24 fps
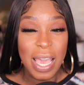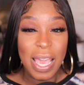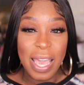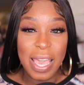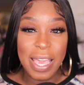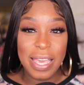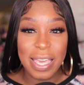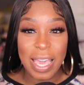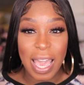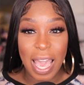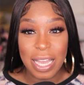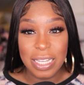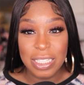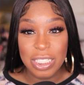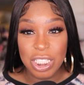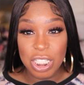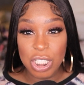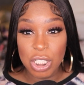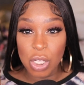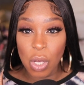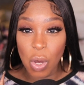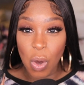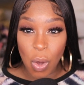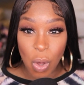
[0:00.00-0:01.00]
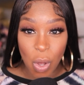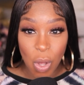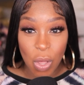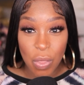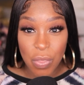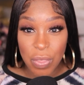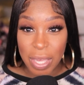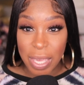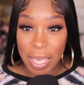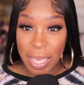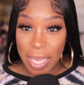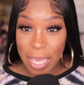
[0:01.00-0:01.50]
It catches all
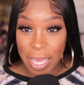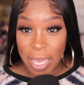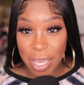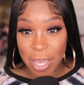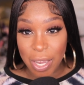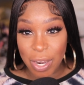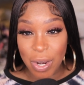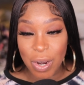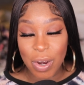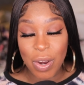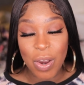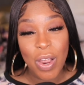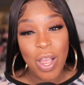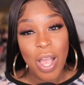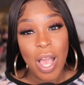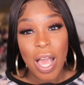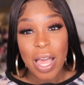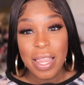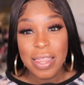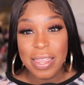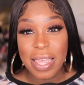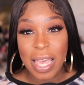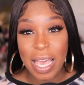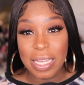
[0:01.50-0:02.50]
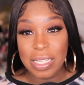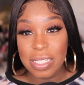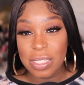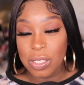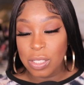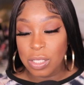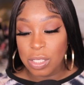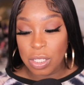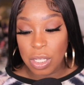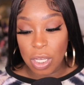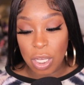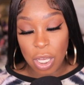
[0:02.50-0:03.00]
the hair that
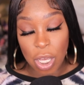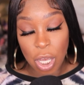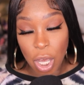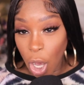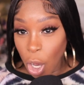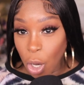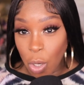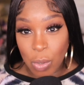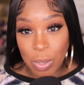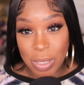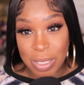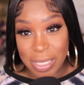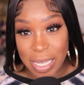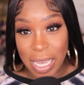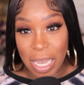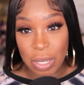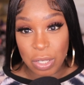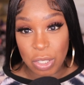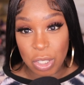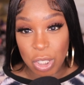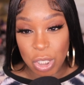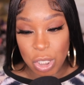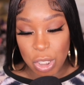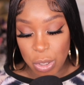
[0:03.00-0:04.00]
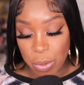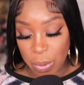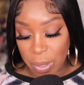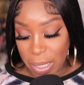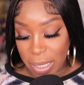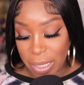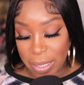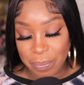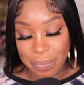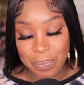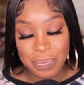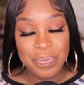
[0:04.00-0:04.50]
goes down your
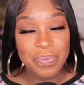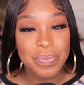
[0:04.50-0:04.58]
drain,